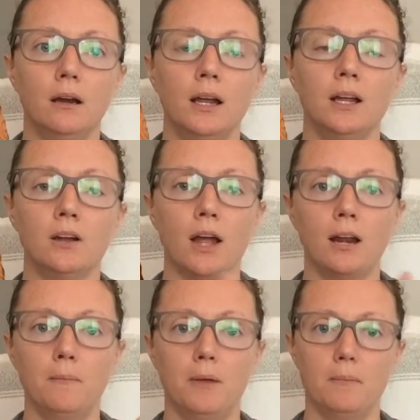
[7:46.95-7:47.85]
and kind
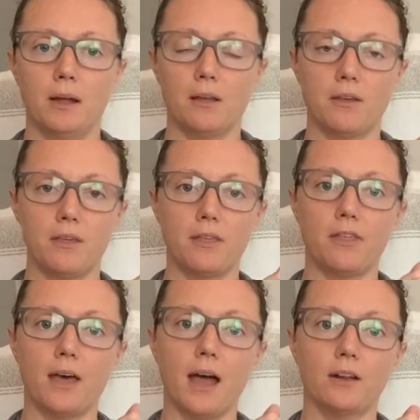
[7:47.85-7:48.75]
of mimic
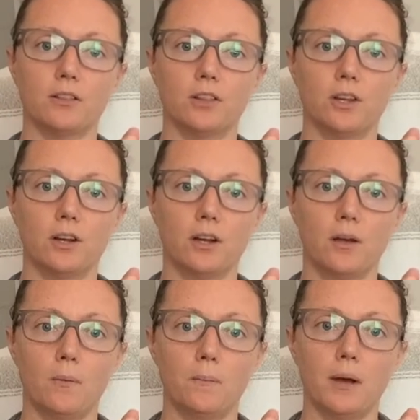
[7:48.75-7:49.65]
that look,
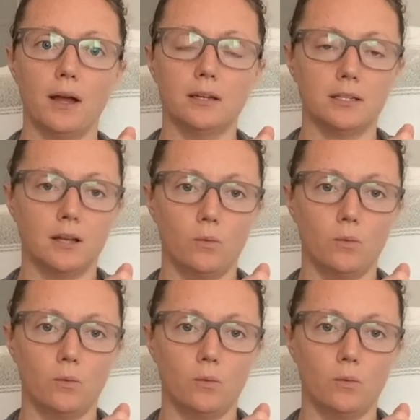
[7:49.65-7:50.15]
but